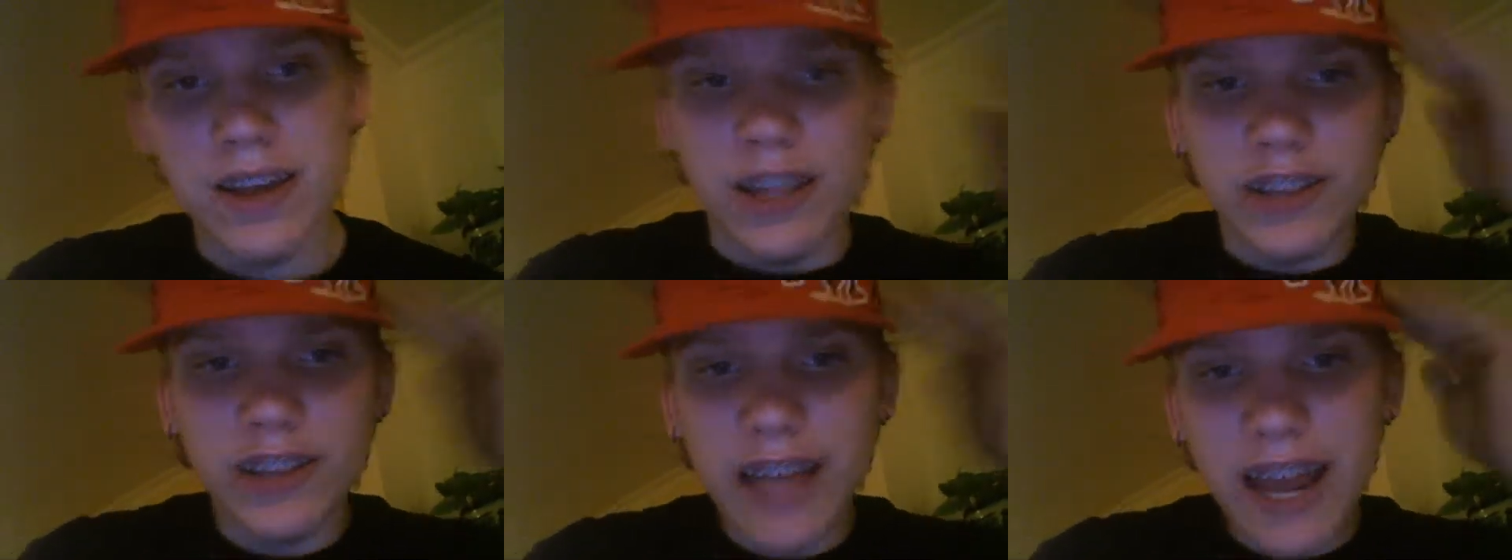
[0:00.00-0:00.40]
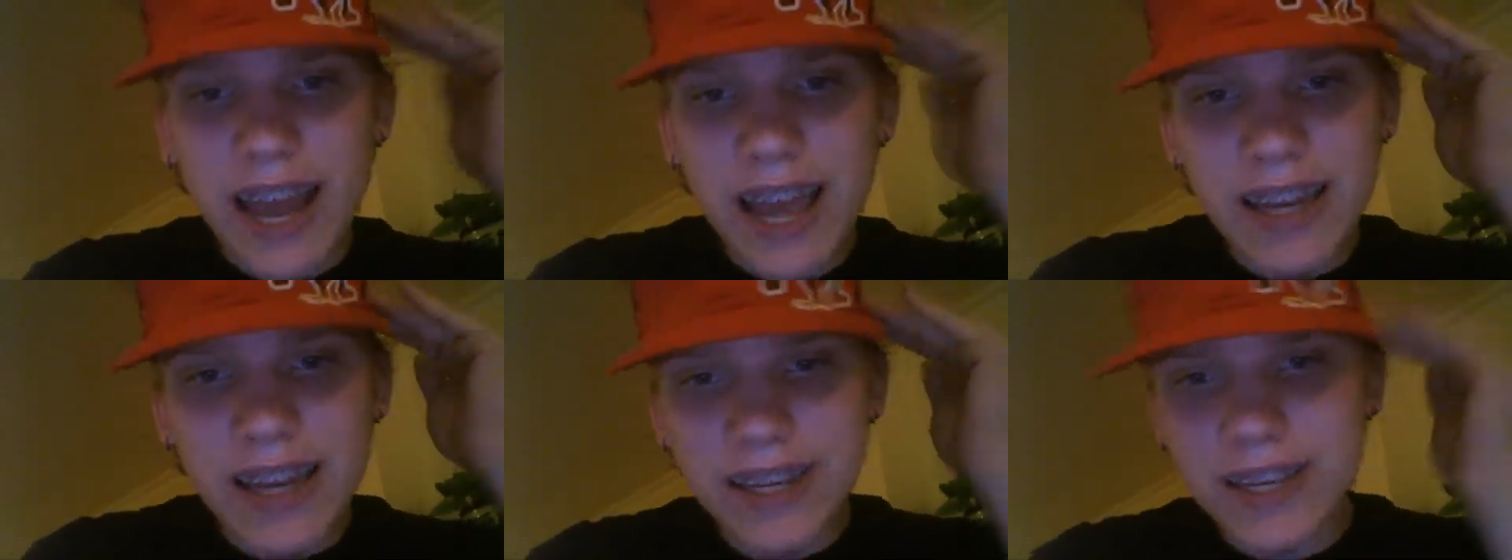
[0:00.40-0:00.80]
Let
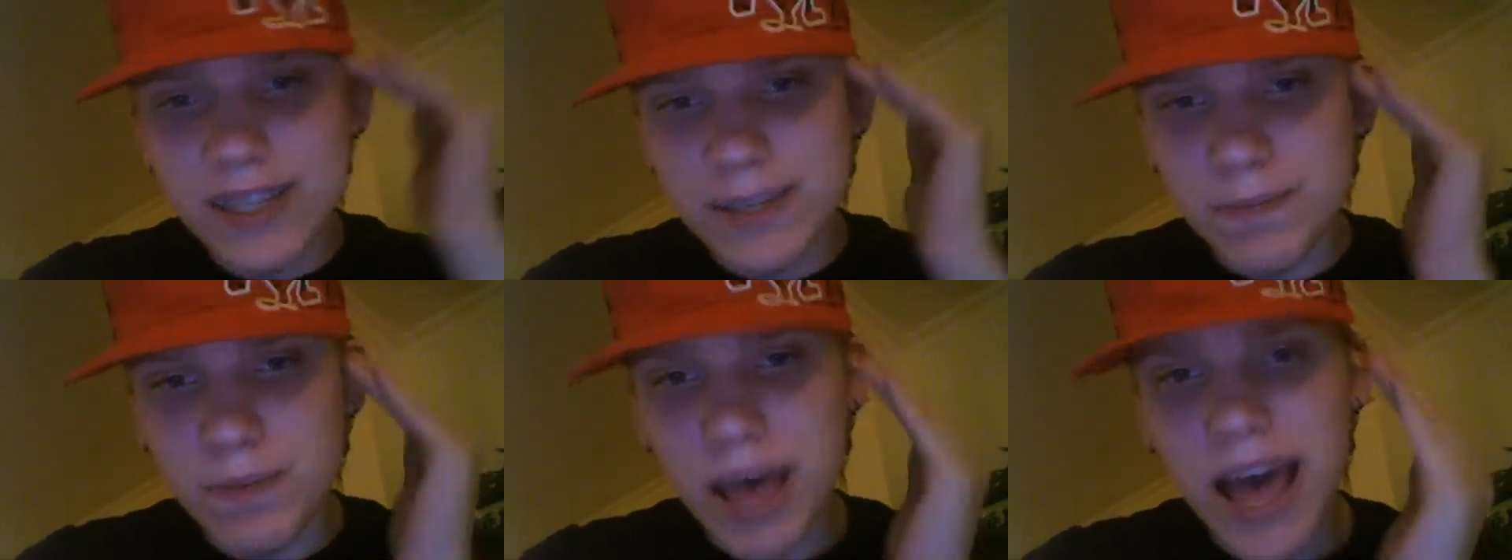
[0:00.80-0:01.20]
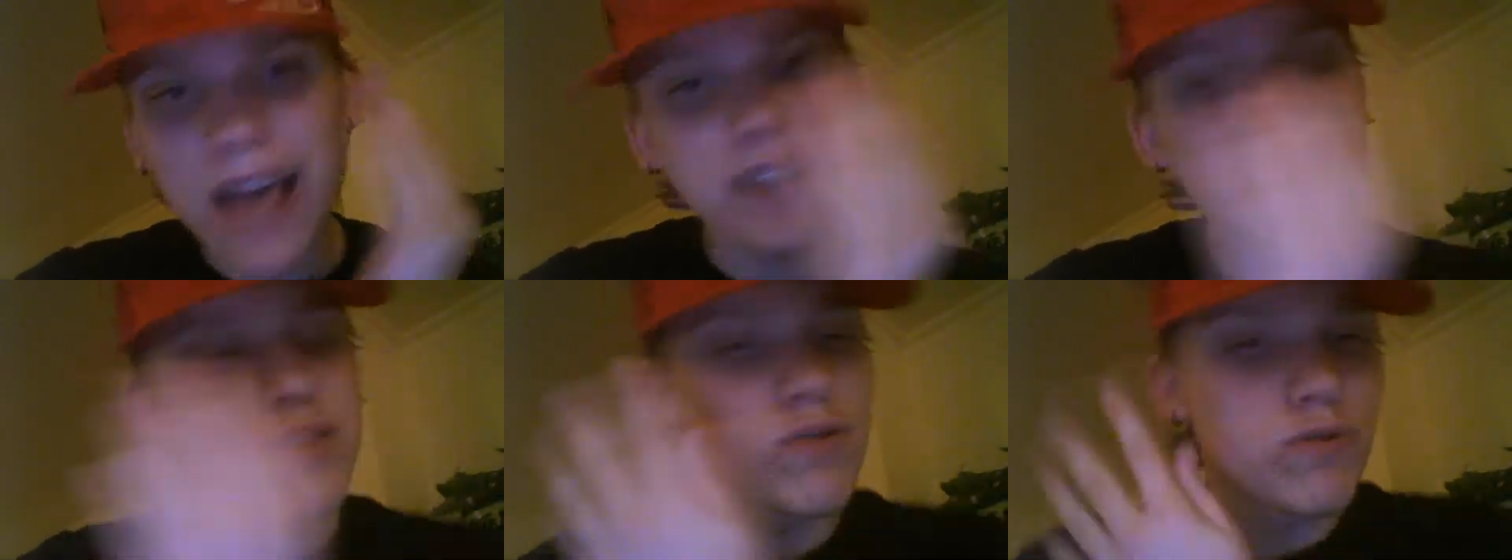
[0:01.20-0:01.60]
ideas
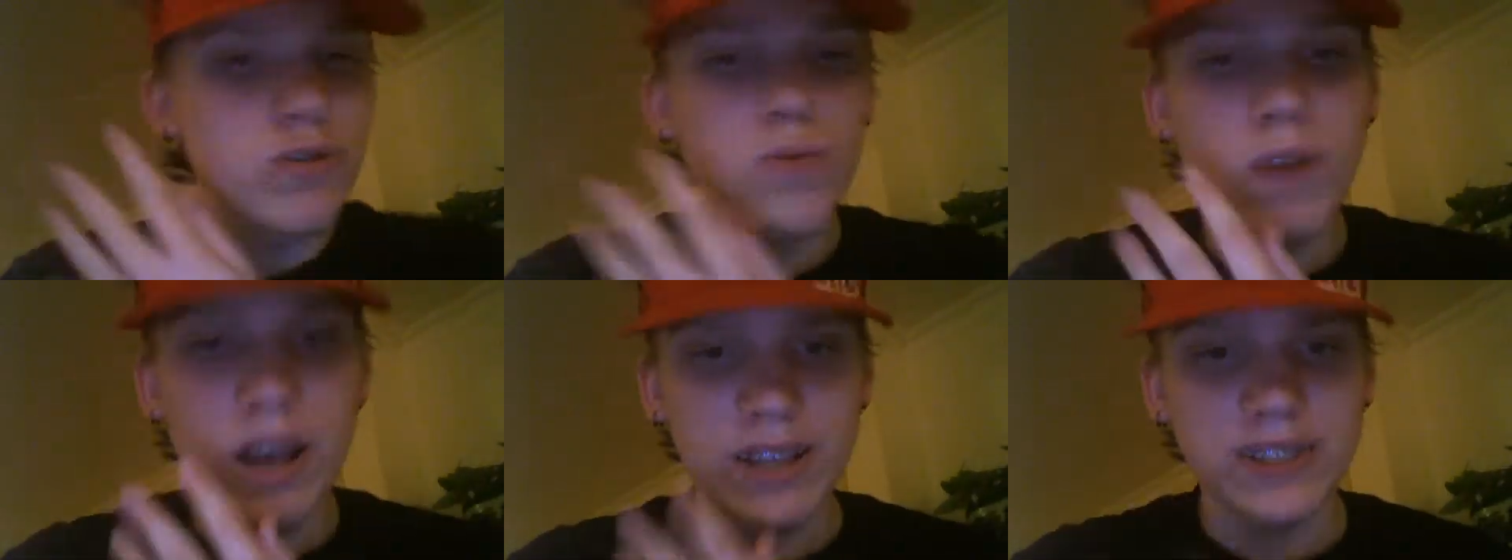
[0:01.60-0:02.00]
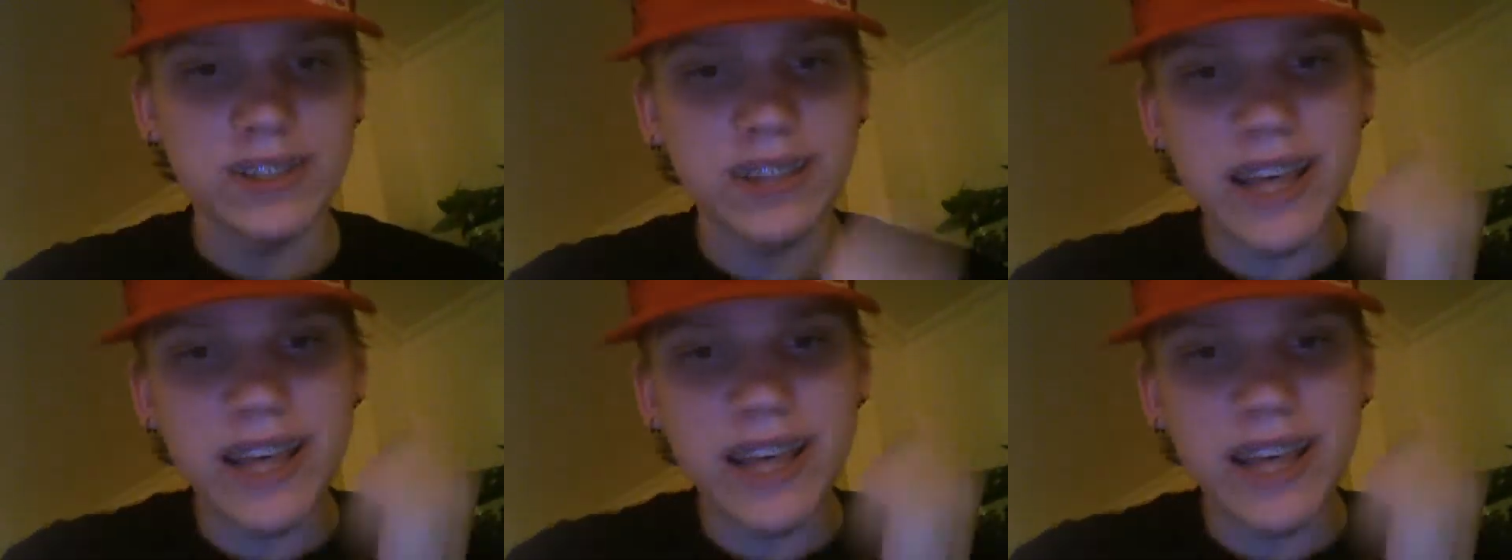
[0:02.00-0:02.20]
pass through us.